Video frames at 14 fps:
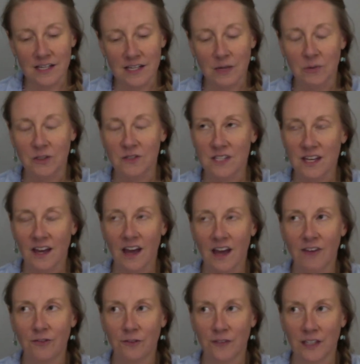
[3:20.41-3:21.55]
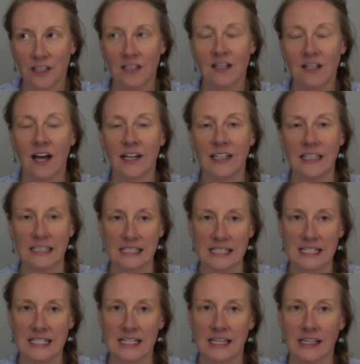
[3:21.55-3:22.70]
Like when you say, I feel
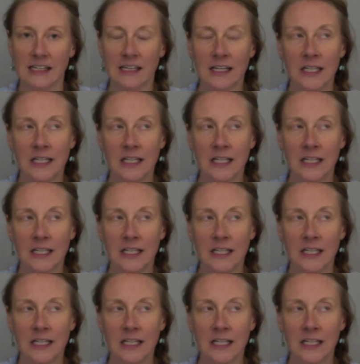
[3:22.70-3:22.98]
uneasy,